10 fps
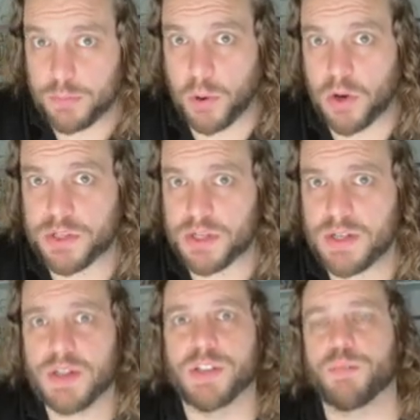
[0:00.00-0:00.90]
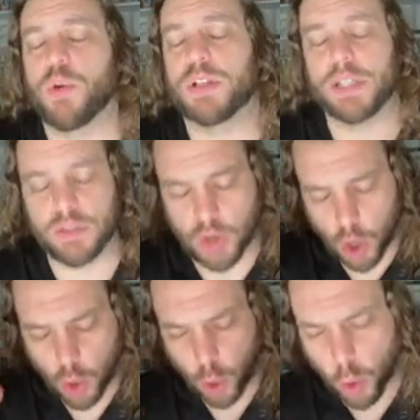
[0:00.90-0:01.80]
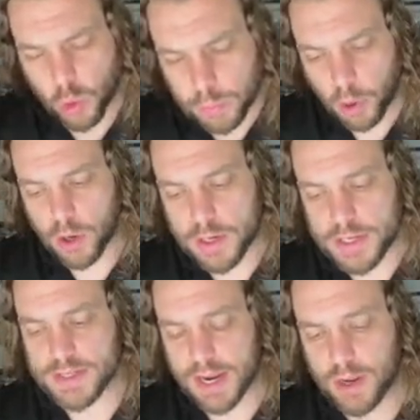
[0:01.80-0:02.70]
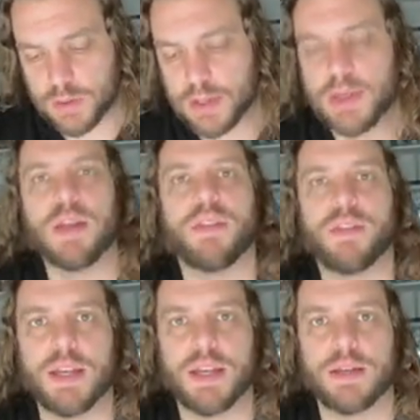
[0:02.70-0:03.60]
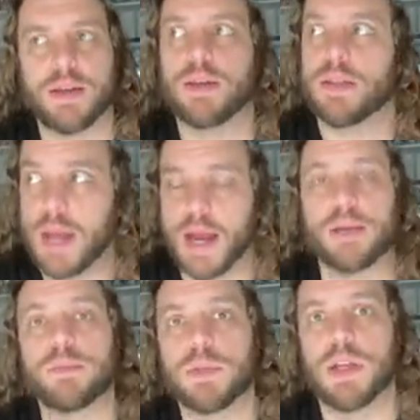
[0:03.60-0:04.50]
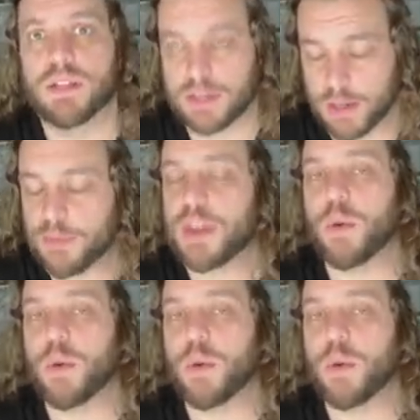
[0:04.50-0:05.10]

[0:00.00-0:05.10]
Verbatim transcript: person is bringing the whole party down, then yeah, it's time for that